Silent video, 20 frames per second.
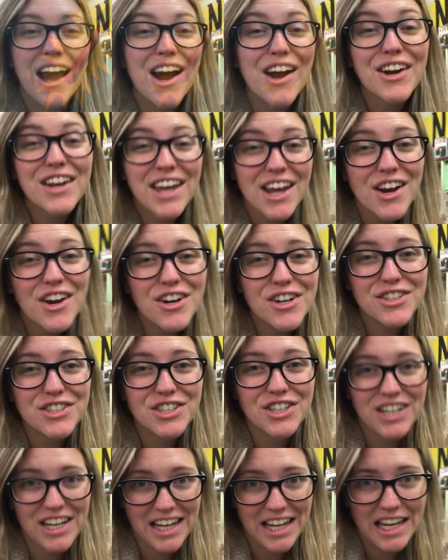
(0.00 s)
Our
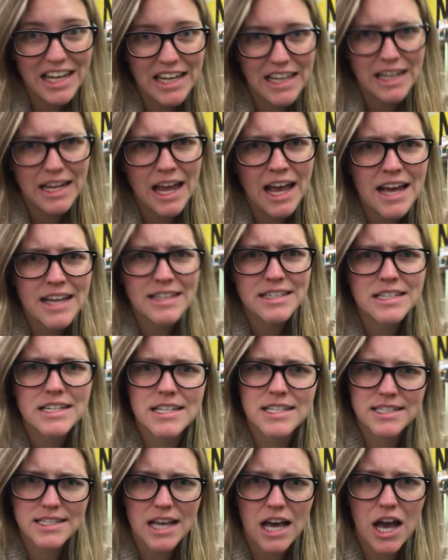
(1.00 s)
character Ian had to
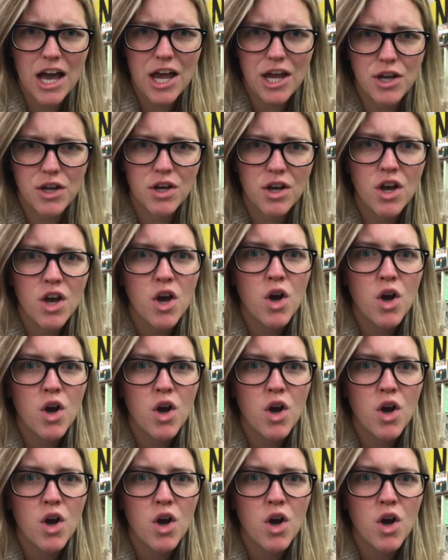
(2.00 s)
decide